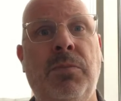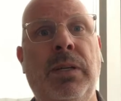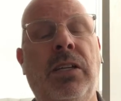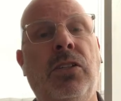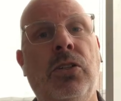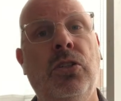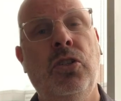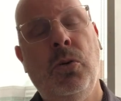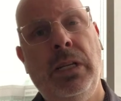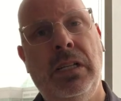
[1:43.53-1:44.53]
Because you're
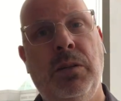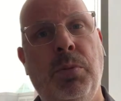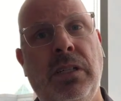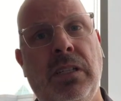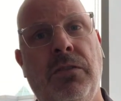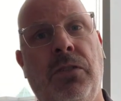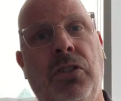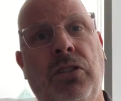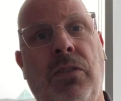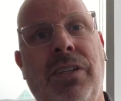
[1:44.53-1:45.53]
doing an implicit
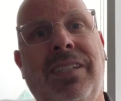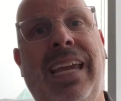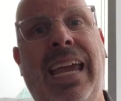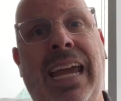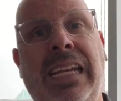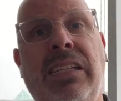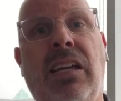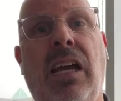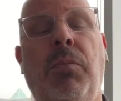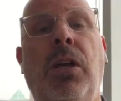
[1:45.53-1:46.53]
version of this
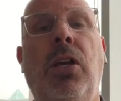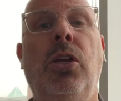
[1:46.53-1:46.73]
anytime